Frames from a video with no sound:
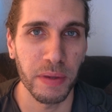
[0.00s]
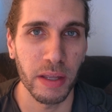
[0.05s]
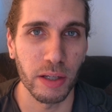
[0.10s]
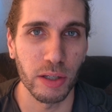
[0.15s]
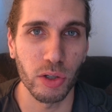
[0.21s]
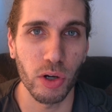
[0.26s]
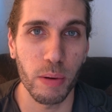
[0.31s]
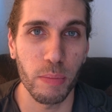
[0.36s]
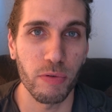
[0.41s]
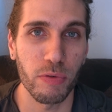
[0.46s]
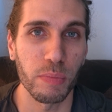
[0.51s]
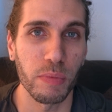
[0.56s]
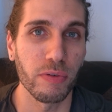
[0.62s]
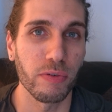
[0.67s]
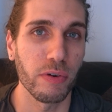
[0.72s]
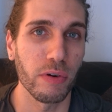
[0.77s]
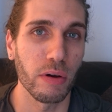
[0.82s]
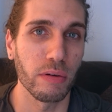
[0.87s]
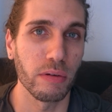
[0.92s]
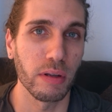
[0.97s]
The type from
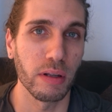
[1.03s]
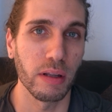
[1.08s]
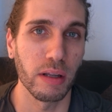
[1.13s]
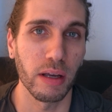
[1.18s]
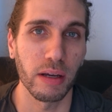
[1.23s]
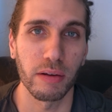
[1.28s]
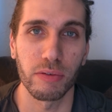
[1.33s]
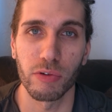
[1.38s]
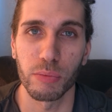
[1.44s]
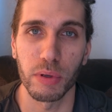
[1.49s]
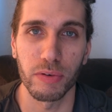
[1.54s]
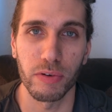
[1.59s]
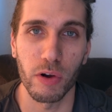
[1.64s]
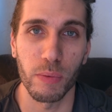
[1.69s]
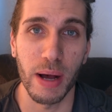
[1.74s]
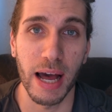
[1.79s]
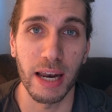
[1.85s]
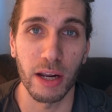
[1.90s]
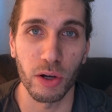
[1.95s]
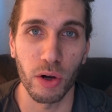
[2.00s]
the like from the
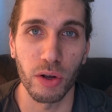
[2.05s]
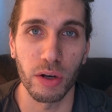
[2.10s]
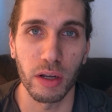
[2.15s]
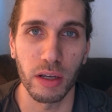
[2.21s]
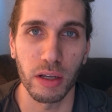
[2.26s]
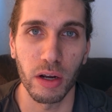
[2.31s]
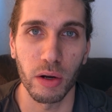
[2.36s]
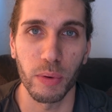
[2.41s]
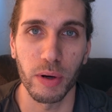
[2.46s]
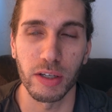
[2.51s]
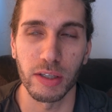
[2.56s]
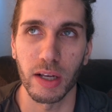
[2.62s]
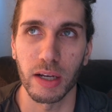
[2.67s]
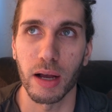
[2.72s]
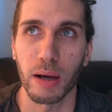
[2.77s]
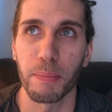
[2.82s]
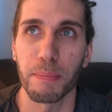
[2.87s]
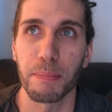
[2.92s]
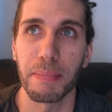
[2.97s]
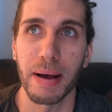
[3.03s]
film Anaconda, you know, where it's like
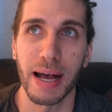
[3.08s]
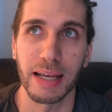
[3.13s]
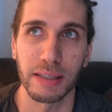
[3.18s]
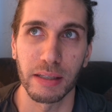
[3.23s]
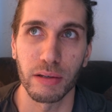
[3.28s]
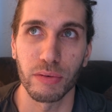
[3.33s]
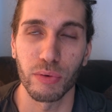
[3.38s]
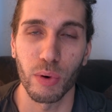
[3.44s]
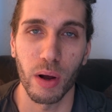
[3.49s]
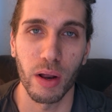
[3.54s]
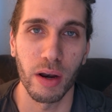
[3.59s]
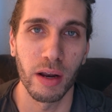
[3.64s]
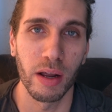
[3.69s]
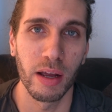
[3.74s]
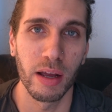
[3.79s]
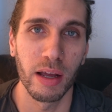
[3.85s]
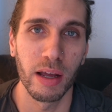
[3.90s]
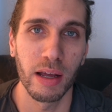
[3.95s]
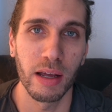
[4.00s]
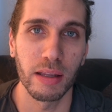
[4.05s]
a massive one
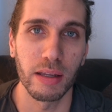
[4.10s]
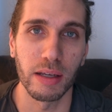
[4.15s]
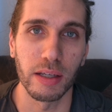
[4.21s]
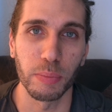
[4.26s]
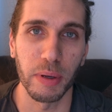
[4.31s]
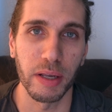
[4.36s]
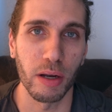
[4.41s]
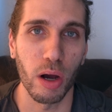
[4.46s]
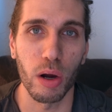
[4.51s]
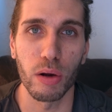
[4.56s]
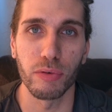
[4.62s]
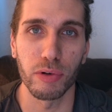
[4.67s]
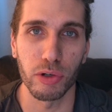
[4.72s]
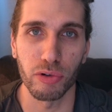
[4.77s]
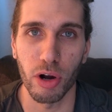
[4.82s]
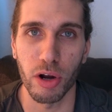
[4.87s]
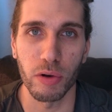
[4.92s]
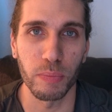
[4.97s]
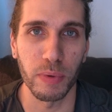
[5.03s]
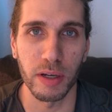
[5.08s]
that's been
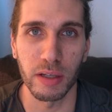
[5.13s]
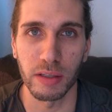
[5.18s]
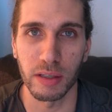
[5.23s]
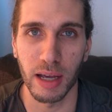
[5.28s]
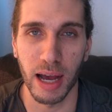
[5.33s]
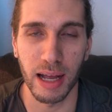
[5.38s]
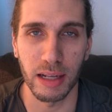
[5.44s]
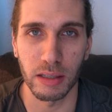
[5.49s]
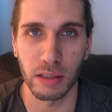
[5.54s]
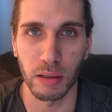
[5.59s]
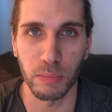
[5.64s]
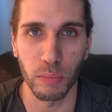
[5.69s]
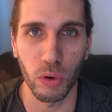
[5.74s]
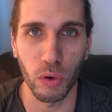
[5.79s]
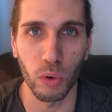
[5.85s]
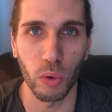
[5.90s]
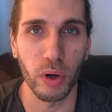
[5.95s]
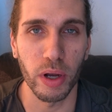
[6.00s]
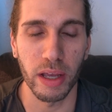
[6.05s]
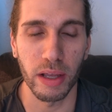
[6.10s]
overgrown because it had some
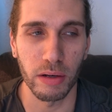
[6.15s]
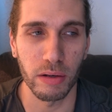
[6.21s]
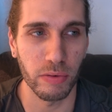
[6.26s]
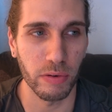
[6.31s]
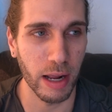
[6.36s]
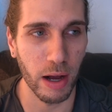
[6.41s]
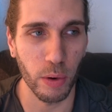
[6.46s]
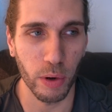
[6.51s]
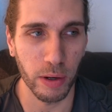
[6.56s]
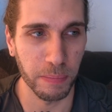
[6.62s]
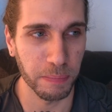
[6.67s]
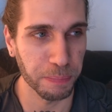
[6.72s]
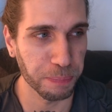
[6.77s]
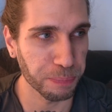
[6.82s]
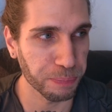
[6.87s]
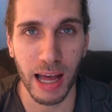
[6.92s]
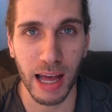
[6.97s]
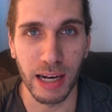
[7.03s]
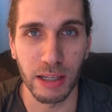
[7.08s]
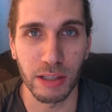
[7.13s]
orchid flower
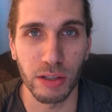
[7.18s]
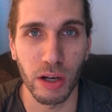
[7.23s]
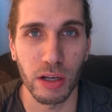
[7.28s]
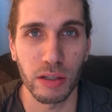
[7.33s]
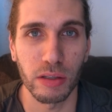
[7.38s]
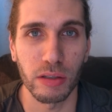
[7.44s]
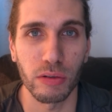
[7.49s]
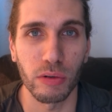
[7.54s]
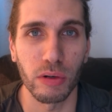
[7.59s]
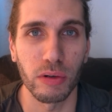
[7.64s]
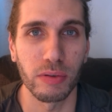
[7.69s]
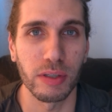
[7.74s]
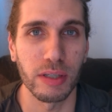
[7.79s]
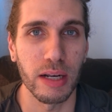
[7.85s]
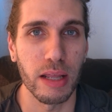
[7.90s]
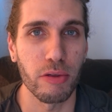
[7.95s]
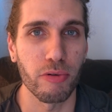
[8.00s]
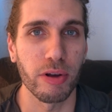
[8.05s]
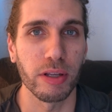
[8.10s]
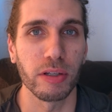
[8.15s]
and it starts sort of
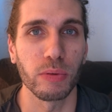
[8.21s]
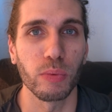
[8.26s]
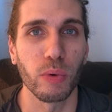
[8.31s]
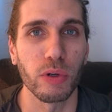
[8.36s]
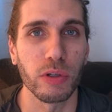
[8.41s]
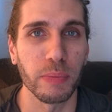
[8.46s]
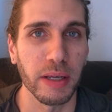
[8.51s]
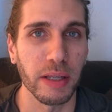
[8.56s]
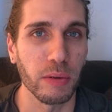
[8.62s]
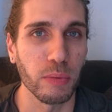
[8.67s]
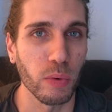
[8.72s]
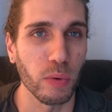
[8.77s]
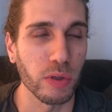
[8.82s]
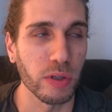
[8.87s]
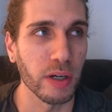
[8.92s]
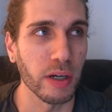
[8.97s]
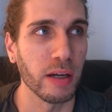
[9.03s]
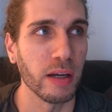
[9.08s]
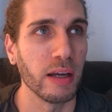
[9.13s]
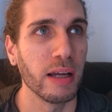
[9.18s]
slithering towards me in the
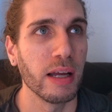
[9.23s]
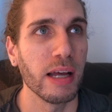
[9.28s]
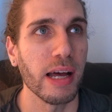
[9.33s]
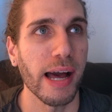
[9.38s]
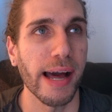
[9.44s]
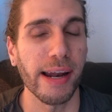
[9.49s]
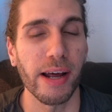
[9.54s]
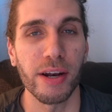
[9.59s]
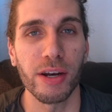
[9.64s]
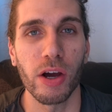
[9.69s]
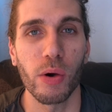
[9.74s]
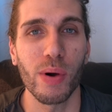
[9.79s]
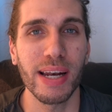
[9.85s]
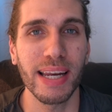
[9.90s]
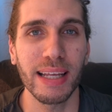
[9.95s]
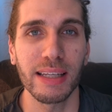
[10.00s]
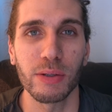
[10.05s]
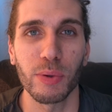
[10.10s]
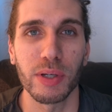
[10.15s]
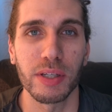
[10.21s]
water. And I know I
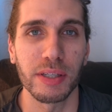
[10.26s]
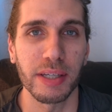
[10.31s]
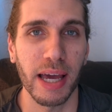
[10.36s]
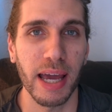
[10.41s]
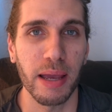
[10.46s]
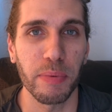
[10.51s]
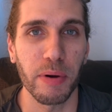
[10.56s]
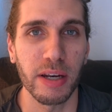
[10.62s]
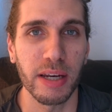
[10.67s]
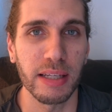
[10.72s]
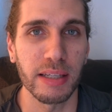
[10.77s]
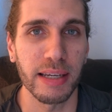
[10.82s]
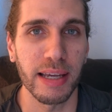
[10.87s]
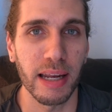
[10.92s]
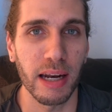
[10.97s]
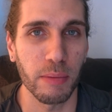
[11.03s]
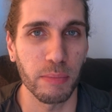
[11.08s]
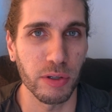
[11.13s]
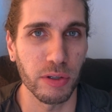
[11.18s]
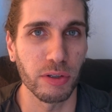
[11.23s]
need to escape, I need to
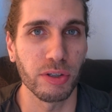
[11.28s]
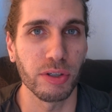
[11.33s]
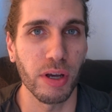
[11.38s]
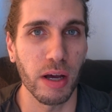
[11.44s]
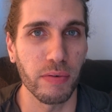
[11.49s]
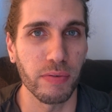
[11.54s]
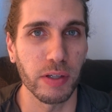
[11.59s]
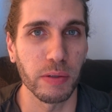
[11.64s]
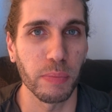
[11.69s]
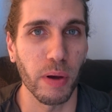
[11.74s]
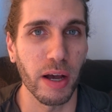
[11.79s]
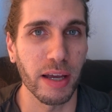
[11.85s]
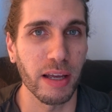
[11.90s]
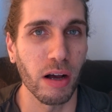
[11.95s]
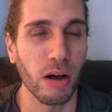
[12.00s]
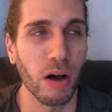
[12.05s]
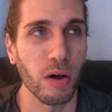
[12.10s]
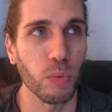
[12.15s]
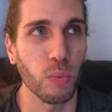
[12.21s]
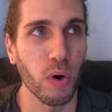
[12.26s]
get up to the surface, but I
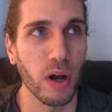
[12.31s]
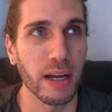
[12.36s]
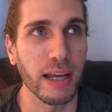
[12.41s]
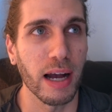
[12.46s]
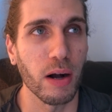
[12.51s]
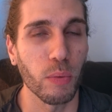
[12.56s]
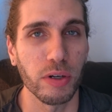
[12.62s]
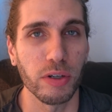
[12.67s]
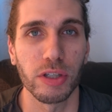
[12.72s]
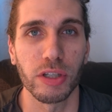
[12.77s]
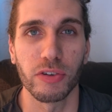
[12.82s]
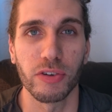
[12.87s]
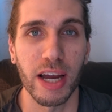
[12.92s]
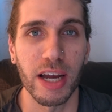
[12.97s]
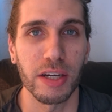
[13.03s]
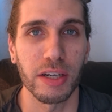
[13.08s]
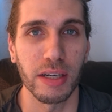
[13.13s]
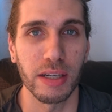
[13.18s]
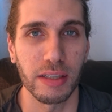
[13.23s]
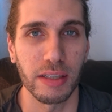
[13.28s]
can't work out which
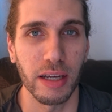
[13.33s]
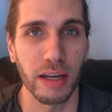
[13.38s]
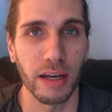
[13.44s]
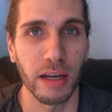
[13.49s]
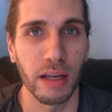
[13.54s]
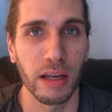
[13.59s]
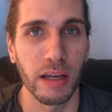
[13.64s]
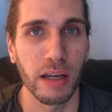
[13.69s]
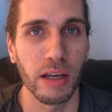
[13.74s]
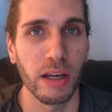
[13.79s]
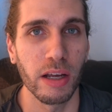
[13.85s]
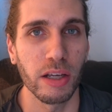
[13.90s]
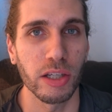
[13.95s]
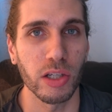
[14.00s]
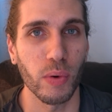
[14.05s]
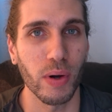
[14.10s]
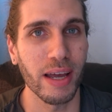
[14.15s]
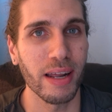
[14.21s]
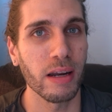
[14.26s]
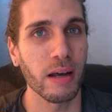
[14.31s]
direction it's in.
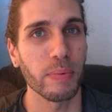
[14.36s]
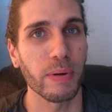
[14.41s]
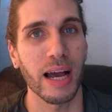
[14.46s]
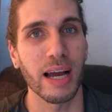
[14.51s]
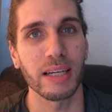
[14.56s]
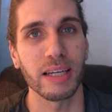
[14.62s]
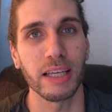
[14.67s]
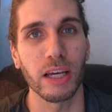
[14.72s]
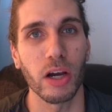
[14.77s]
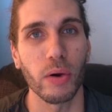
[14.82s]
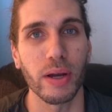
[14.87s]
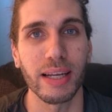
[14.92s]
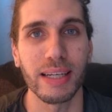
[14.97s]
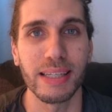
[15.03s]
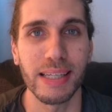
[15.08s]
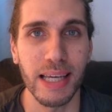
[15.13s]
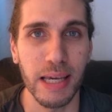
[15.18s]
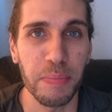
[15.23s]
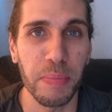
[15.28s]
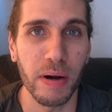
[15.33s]
So I end up actually going
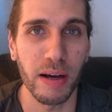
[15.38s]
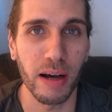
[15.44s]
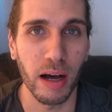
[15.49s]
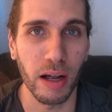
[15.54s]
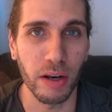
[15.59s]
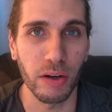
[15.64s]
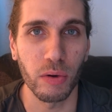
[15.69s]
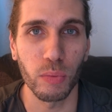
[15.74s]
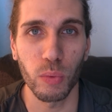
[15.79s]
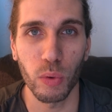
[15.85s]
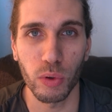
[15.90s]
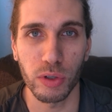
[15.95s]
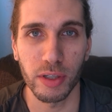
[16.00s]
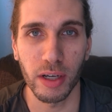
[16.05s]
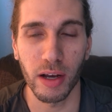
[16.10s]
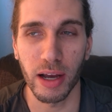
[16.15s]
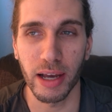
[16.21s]
deeper underwater.